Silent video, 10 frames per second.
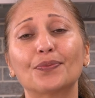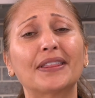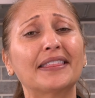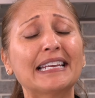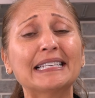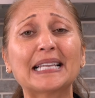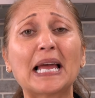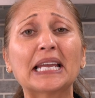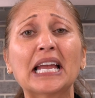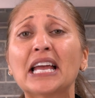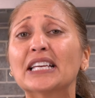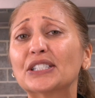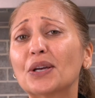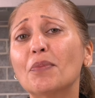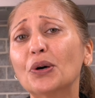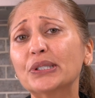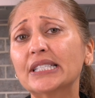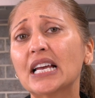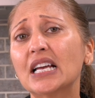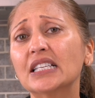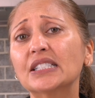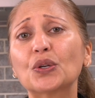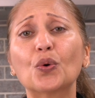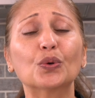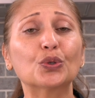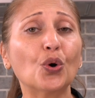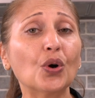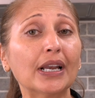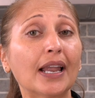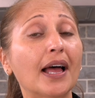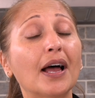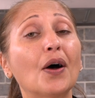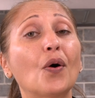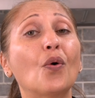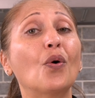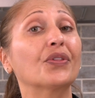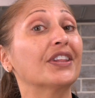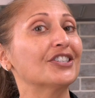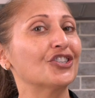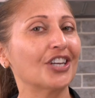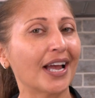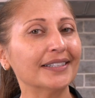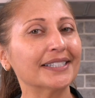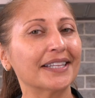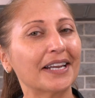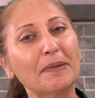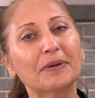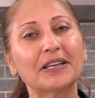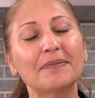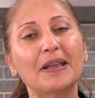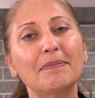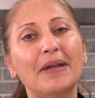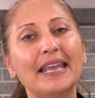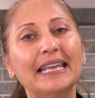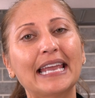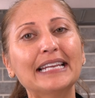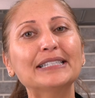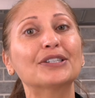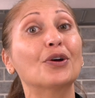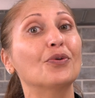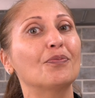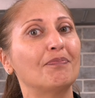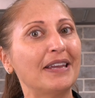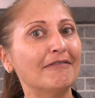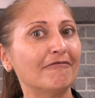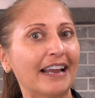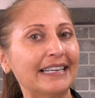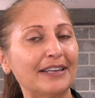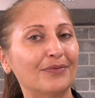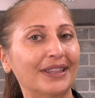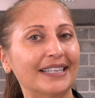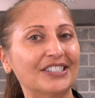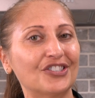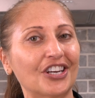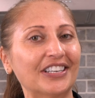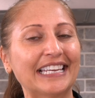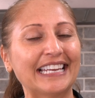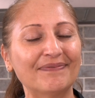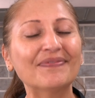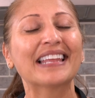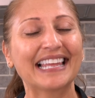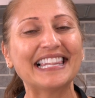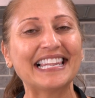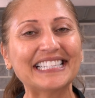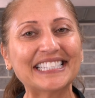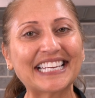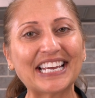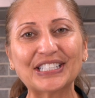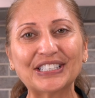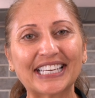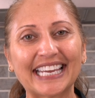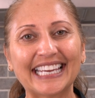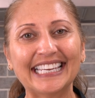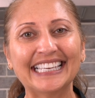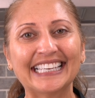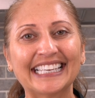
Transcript: with things like samosas or dokla or the chaats that I'm going to be making, so be ready with this chutney. Let's get cooking.